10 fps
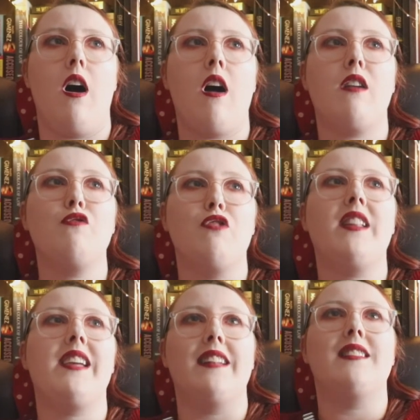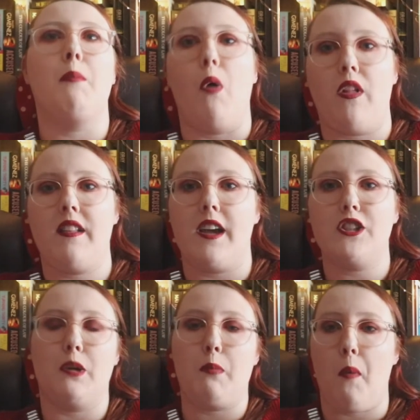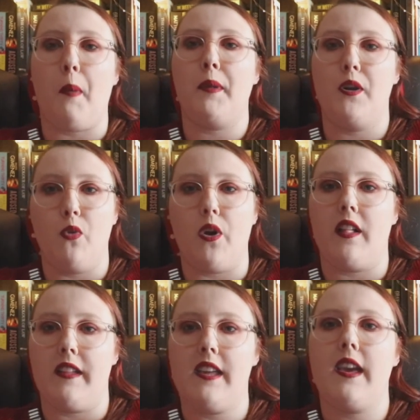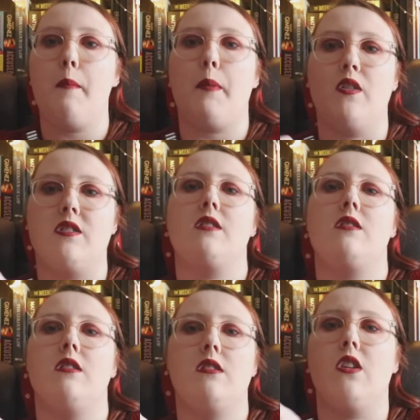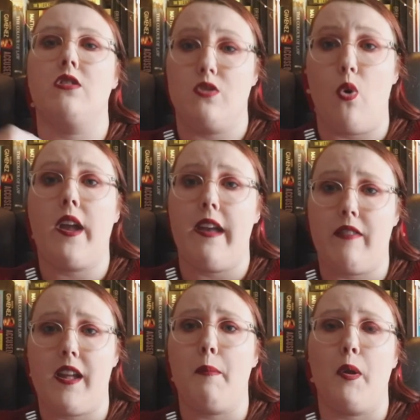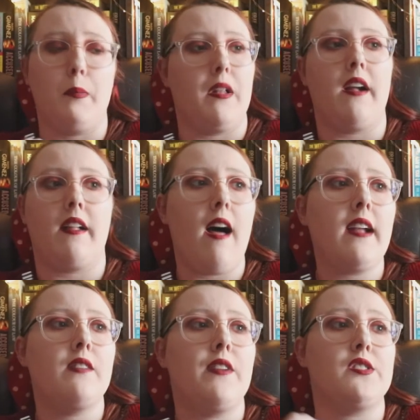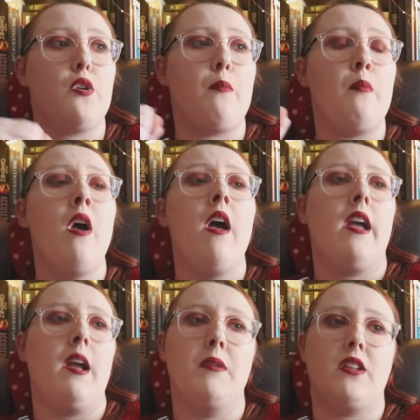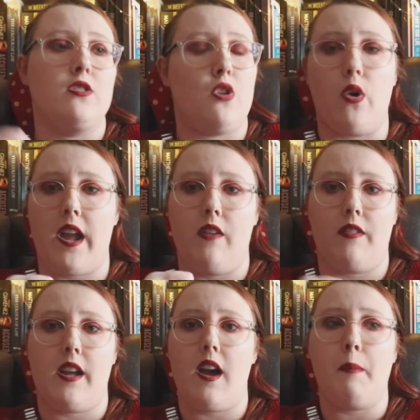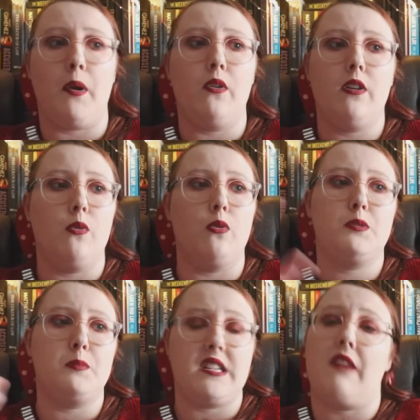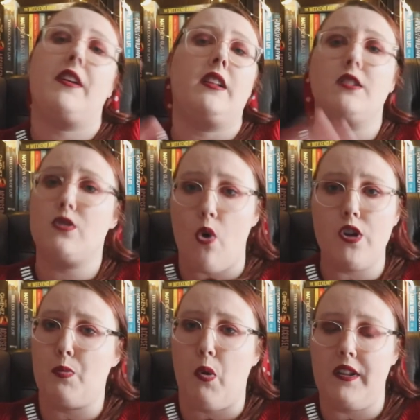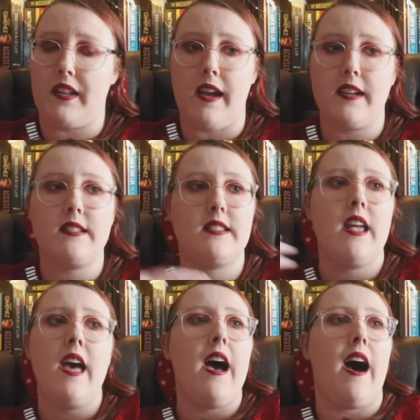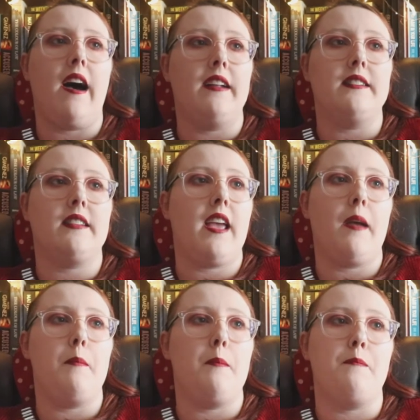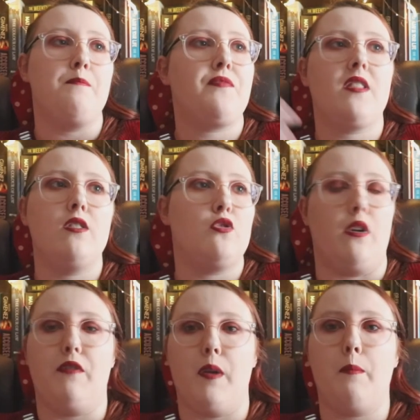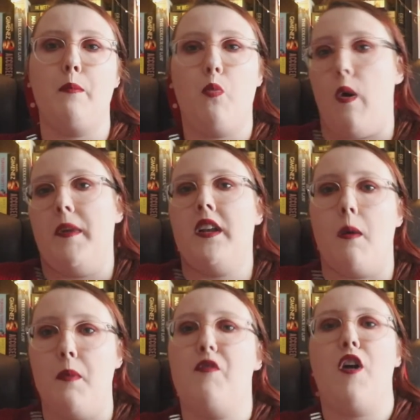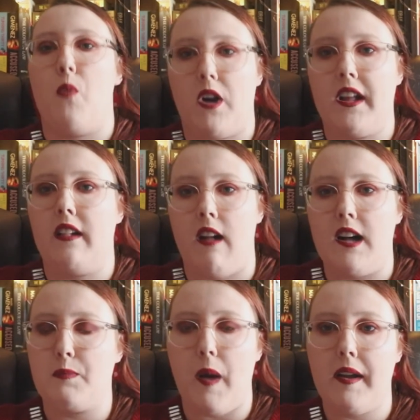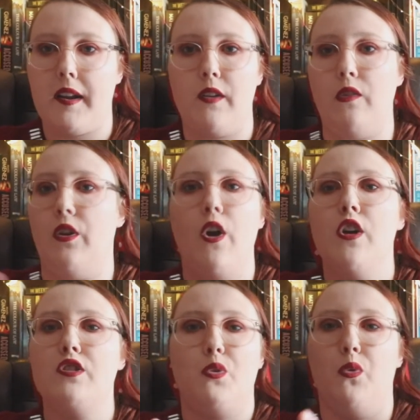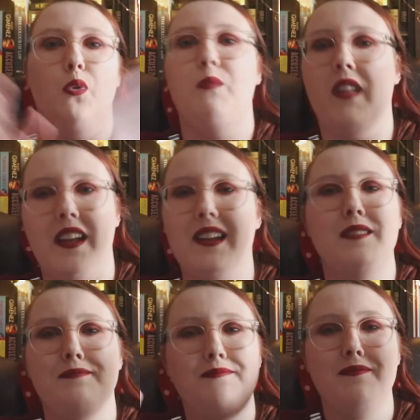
aren't really into politics, you're probably not going to like it, because it does talk heavily about political activism. It does talk heavily about, you know, specifically Scottish politics and sort of women coming from a working class background. So, like,